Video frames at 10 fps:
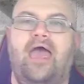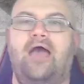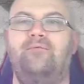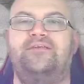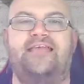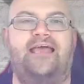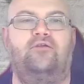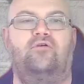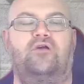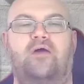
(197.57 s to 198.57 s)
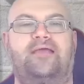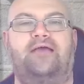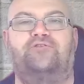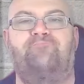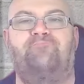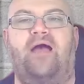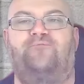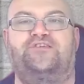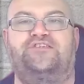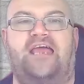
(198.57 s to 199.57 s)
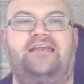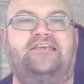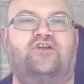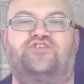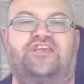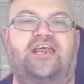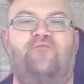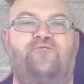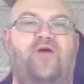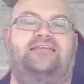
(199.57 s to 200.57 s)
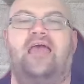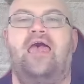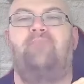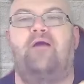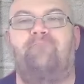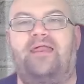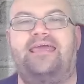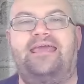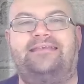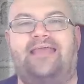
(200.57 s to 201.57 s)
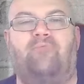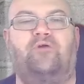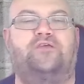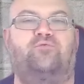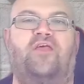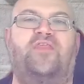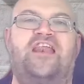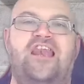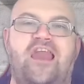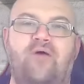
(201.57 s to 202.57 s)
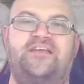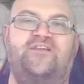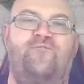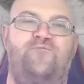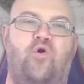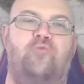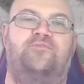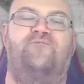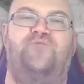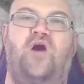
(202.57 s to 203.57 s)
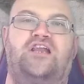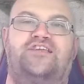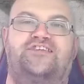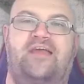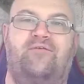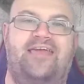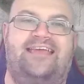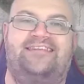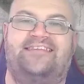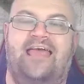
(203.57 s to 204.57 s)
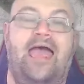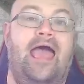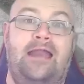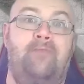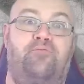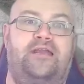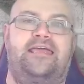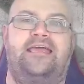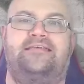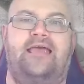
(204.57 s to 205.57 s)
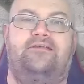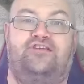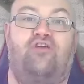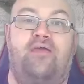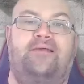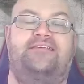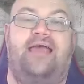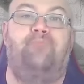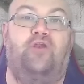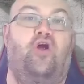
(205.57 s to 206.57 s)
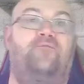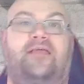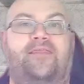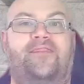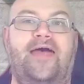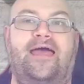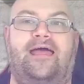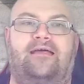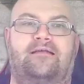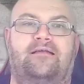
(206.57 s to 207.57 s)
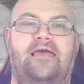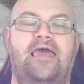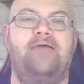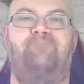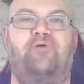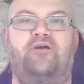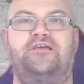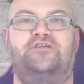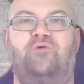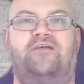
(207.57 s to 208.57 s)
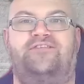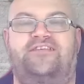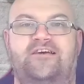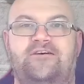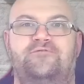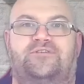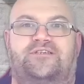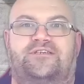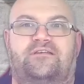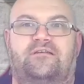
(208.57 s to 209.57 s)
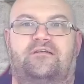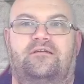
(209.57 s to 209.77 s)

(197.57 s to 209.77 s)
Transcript: How is that not coming out to bat for Stanley Johnson, in effect, by playing down what is one of the lowest forms of violence there is, and a pretty extreme example of it at that? He broke his wife's nose.